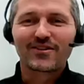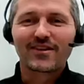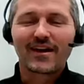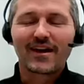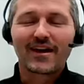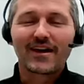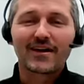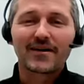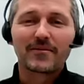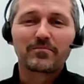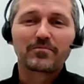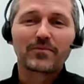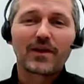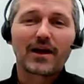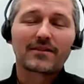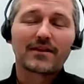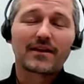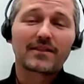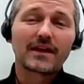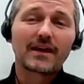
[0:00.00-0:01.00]
I
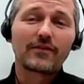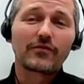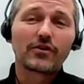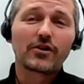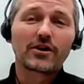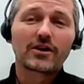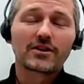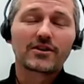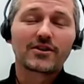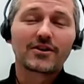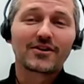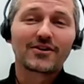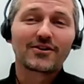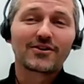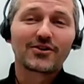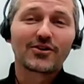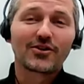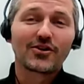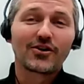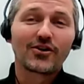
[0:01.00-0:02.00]
think if you look at
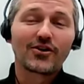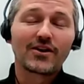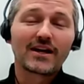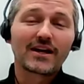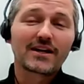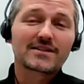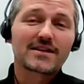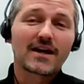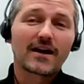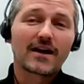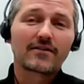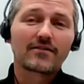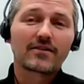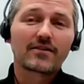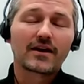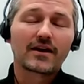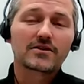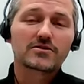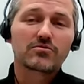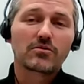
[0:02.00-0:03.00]
the earnings side of things,